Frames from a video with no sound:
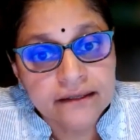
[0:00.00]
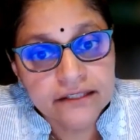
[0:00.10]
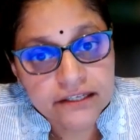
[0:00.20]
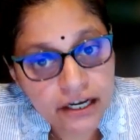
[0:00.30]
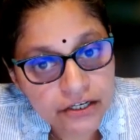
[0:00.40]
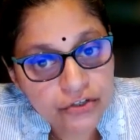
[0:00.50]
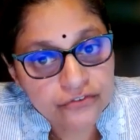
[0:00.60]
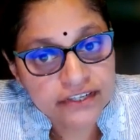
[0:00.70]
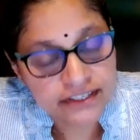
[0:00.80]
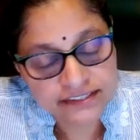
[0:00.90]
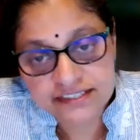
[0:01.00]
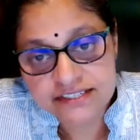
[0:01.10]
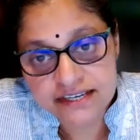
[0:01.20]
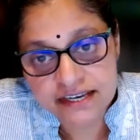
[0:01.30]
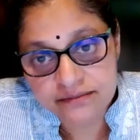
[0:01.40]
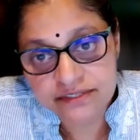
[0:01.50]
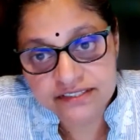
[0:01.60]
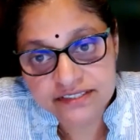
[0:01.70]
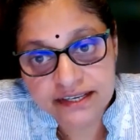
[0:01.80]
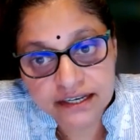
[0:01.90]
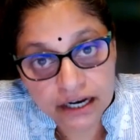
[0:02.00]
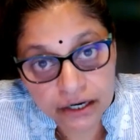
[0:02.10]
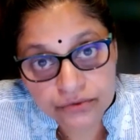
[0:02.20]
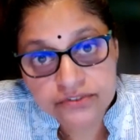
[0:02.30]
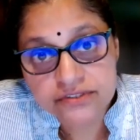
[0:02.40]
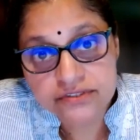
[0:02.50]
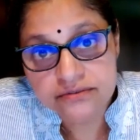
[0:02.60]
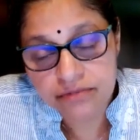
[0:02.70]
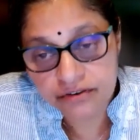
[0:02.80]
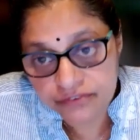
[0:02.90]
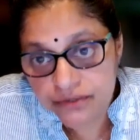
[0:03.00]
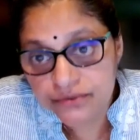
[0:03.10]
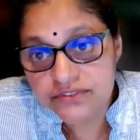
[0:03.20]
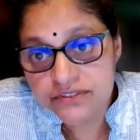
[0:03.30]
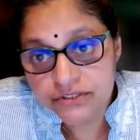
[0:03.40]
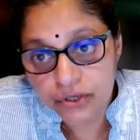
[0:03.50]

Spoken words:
The dung of grass-eating animals like cows, buffaloes,